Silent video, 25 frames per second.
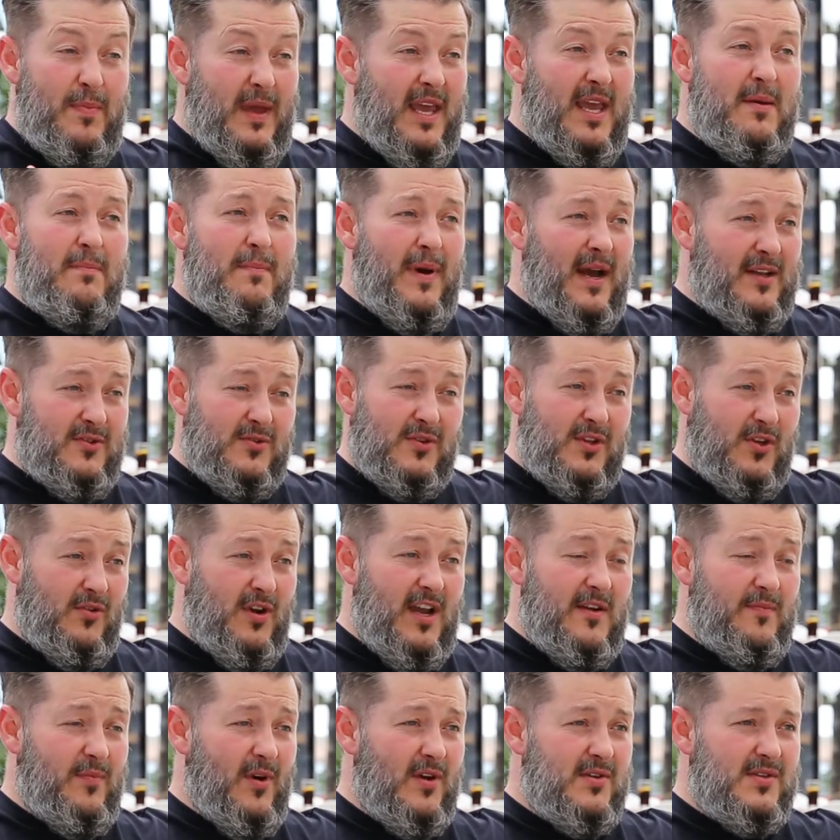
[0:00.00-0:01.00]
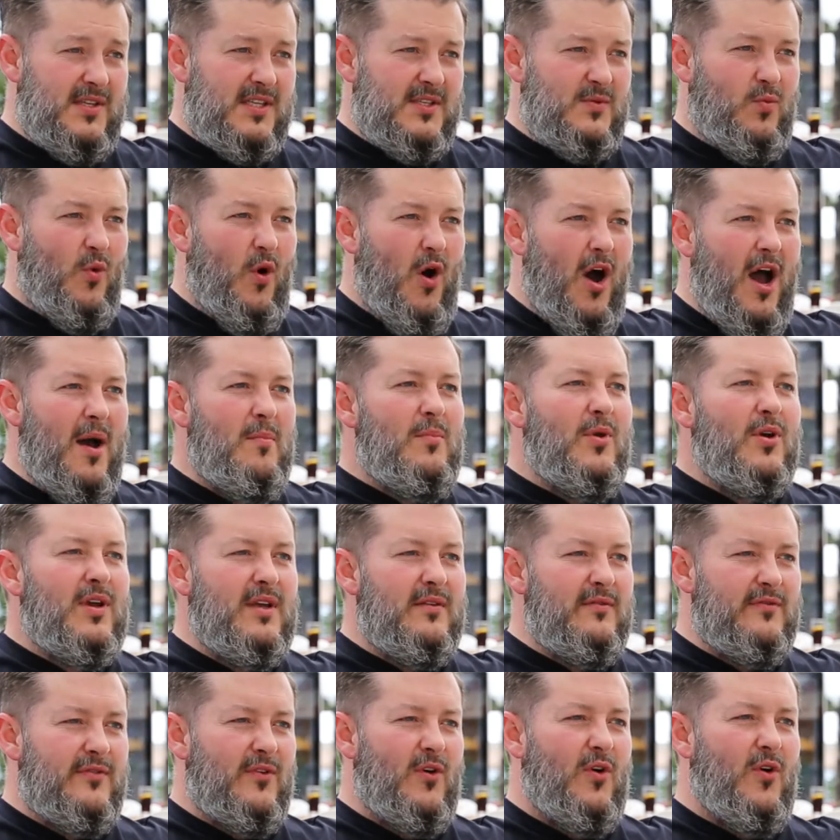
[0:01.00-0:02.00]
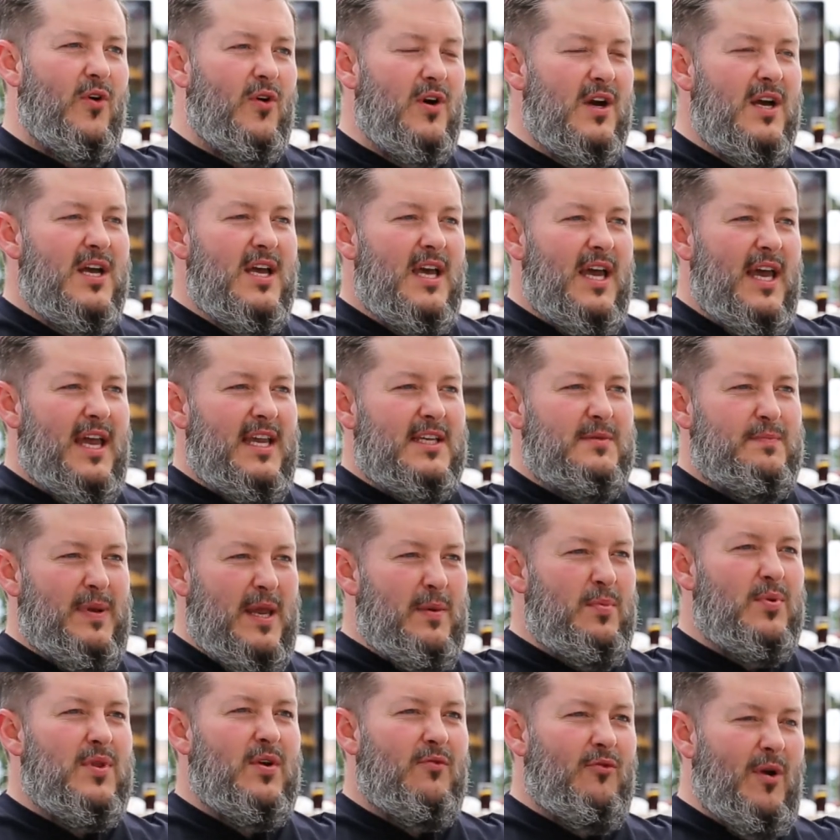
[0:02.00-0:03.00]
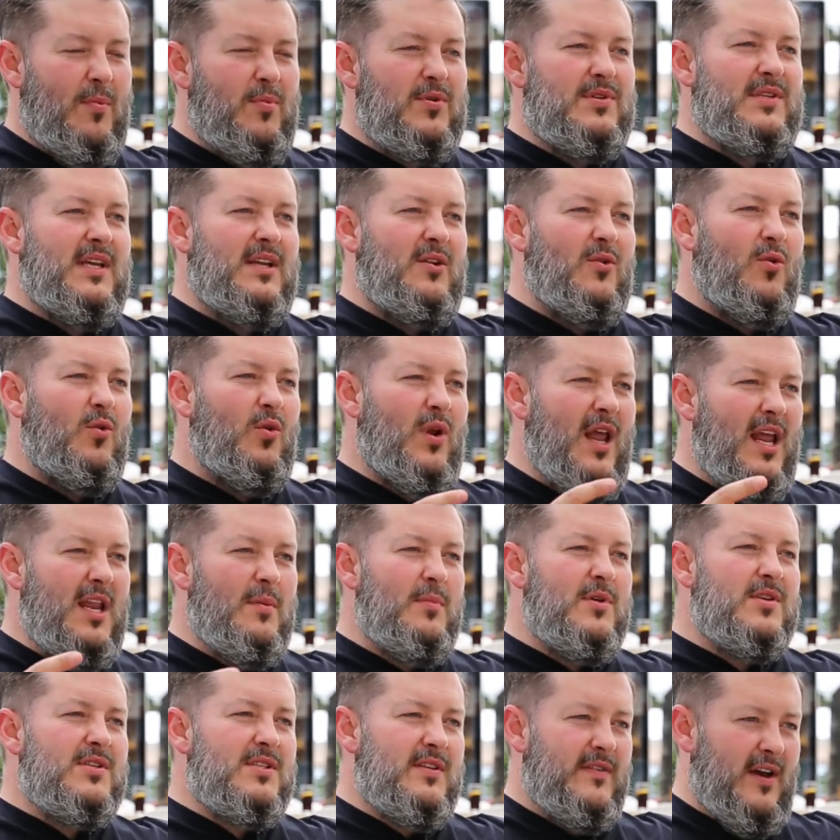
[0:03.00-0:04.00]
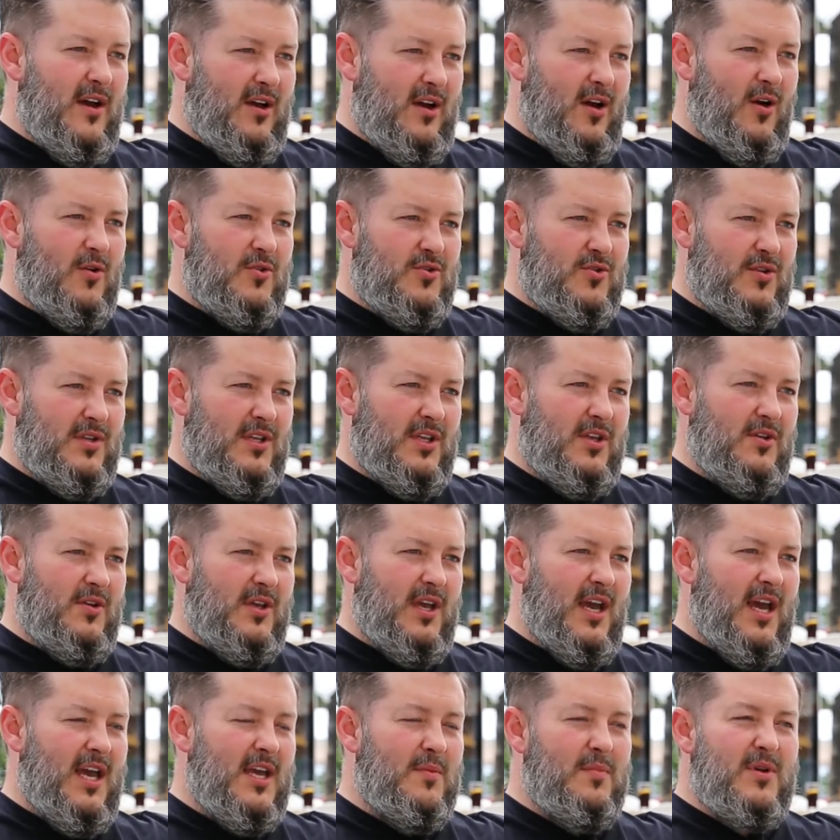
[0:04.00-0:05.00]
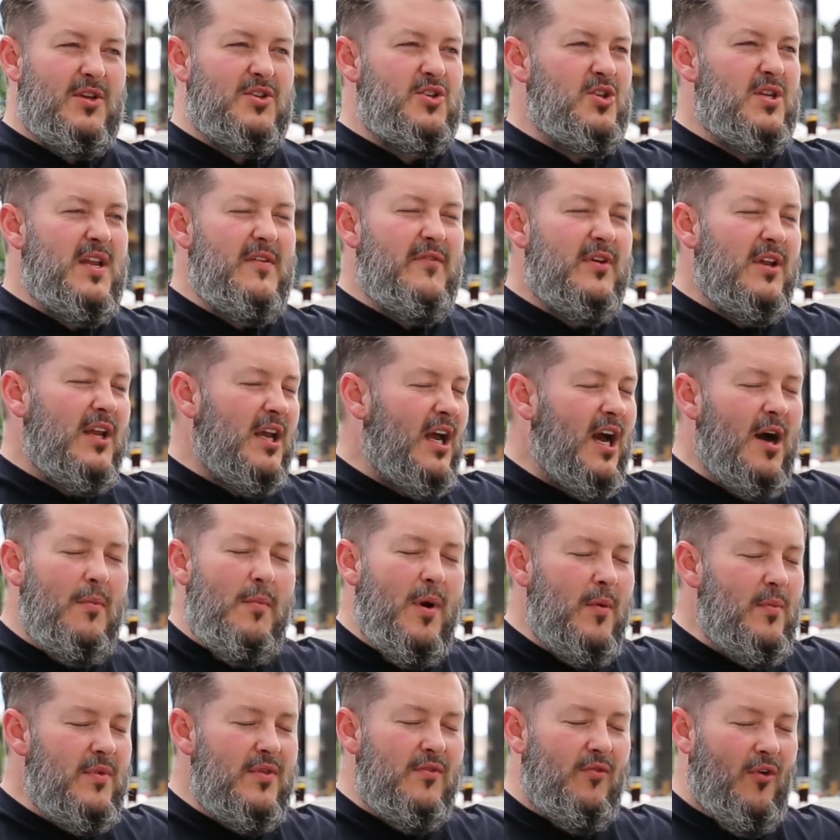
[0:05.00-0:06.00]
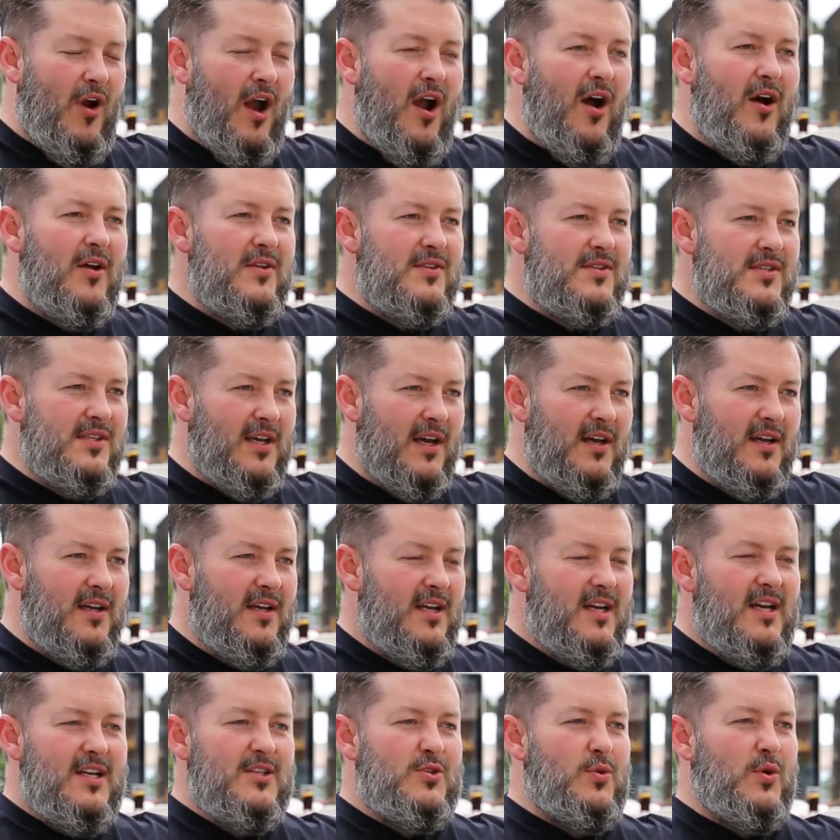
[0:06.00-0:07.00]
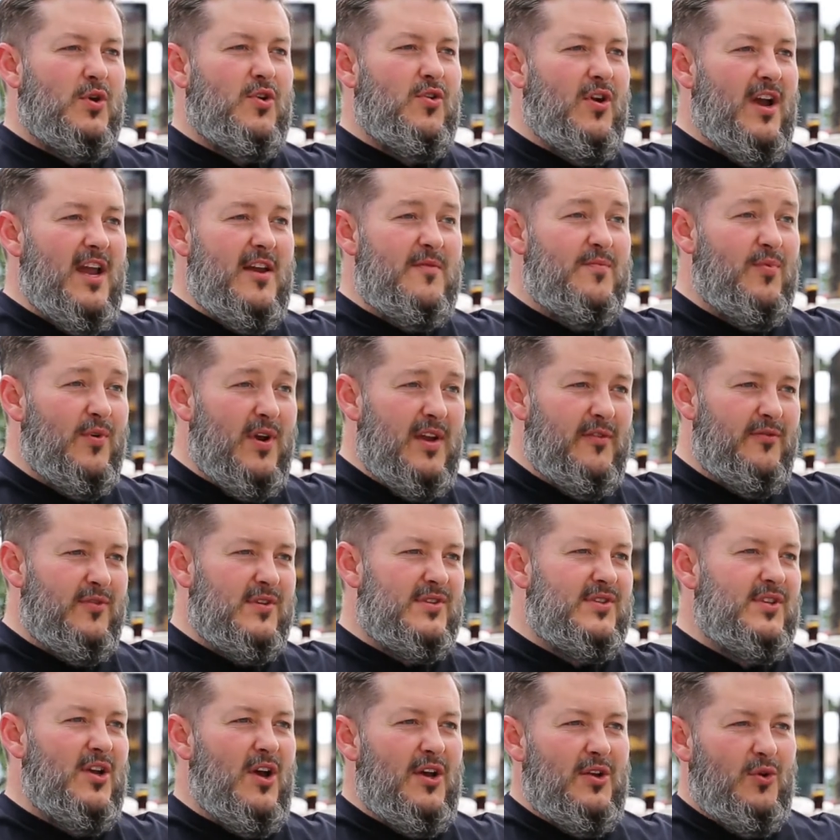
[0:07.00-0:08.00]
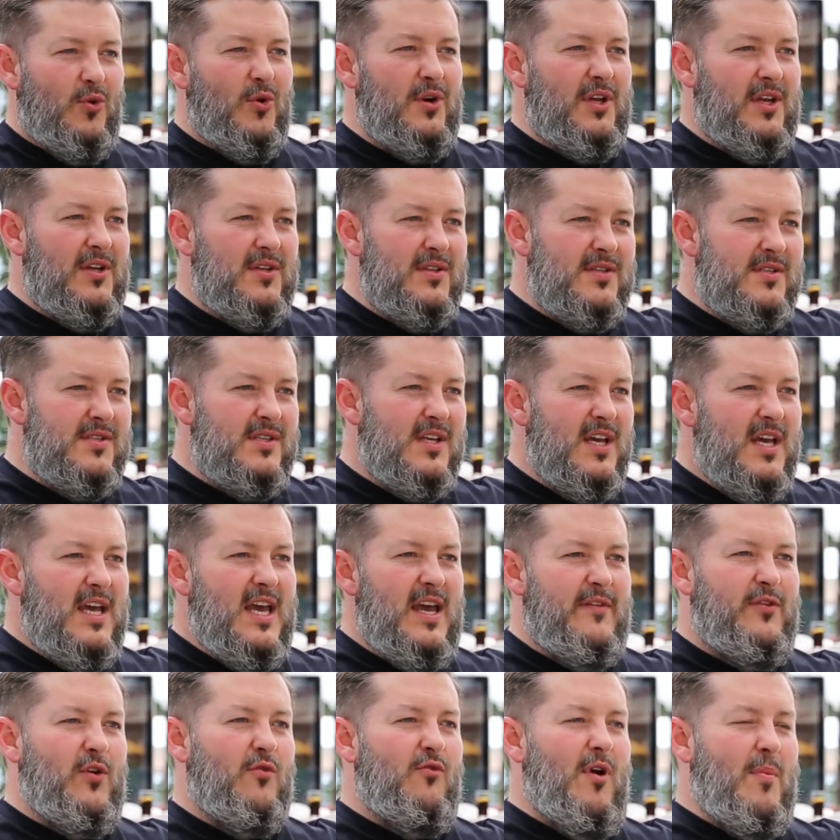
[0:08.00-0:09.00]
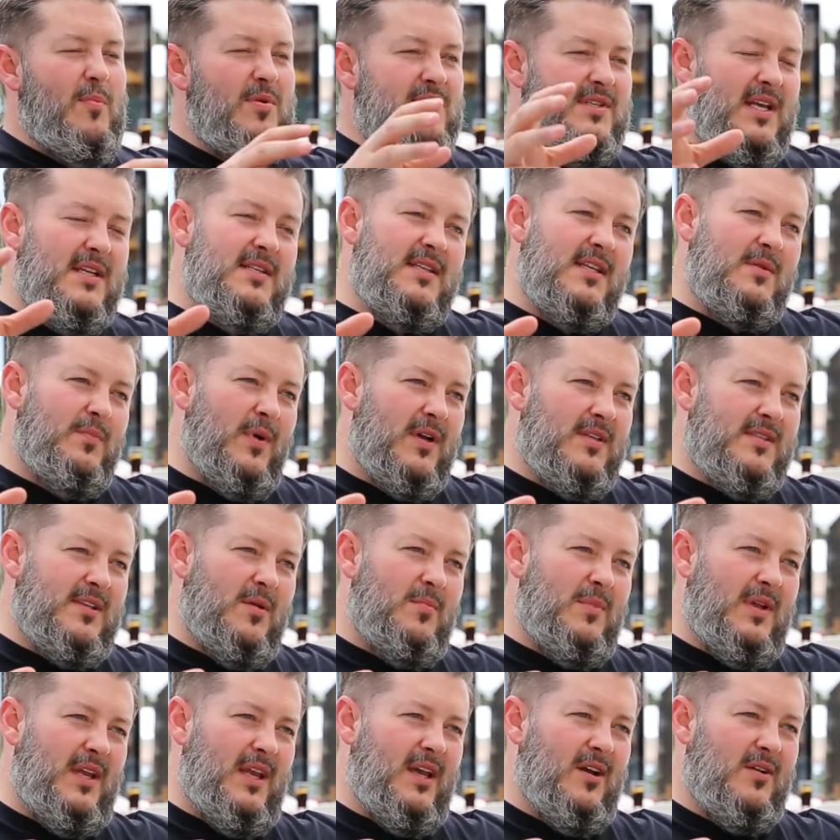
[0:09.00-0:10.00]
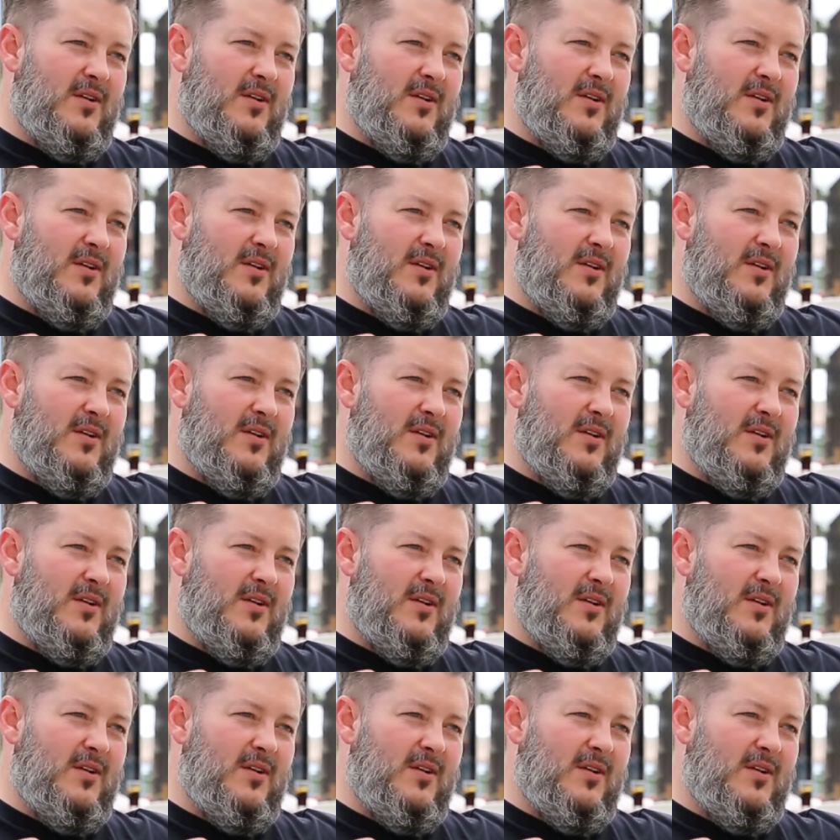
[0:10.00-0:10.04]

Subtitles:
a big impact on the creative process. What I'm looking for is people that represent all elements of our culture in the UK, because you're never going to come up with the right answer to a creative brief for a certain audience if you're represented by somebody